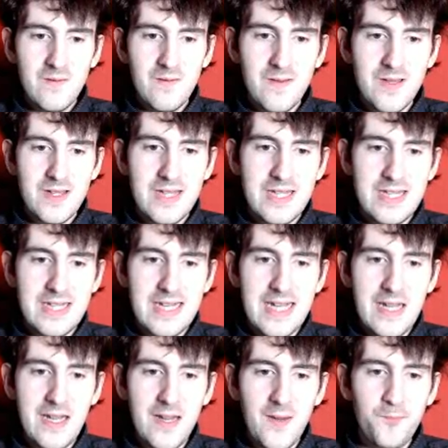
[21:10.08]
we'll
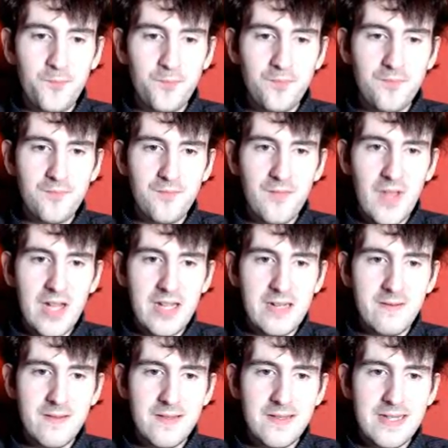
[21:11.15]
see.
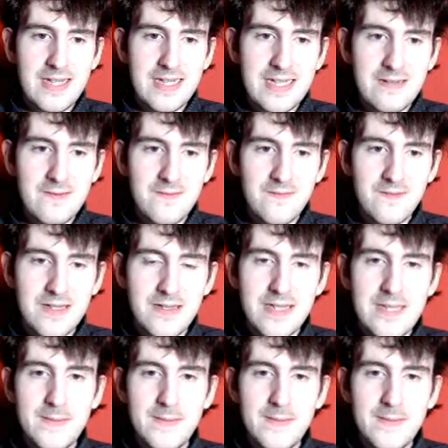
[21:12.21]
We'll see how all the